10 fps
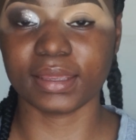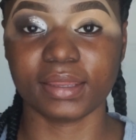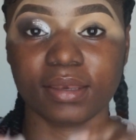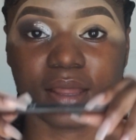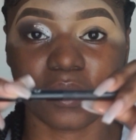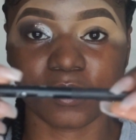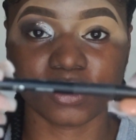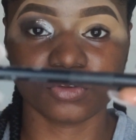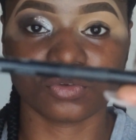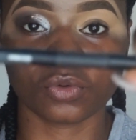And now I'm
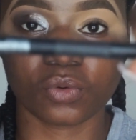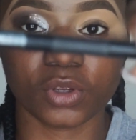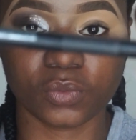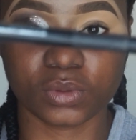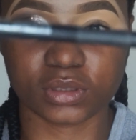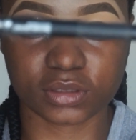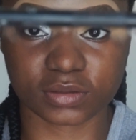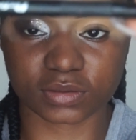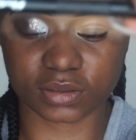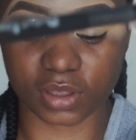going to go in with
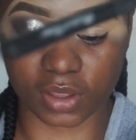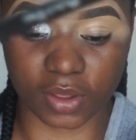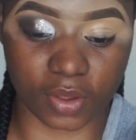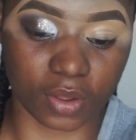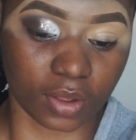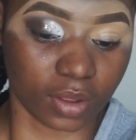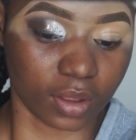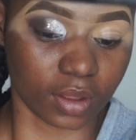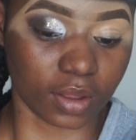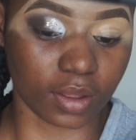this
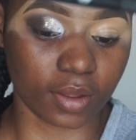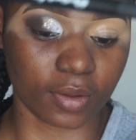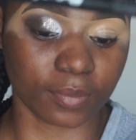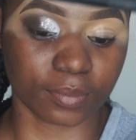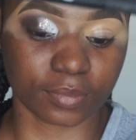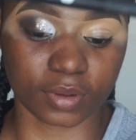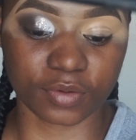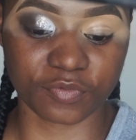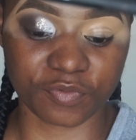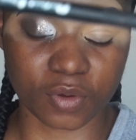
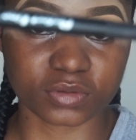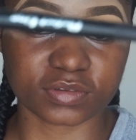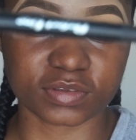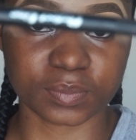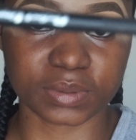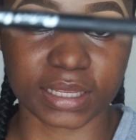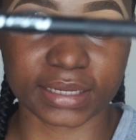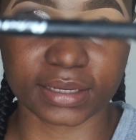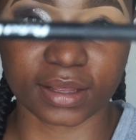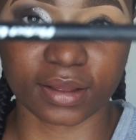felt tip
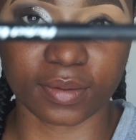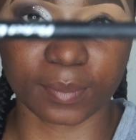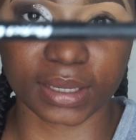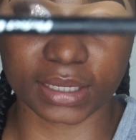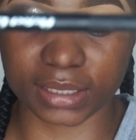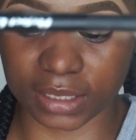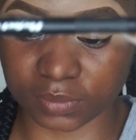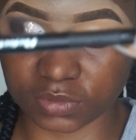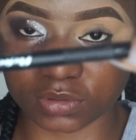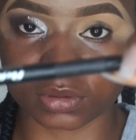liner by
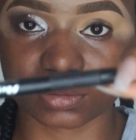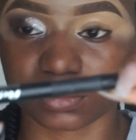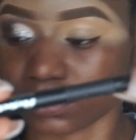Glance,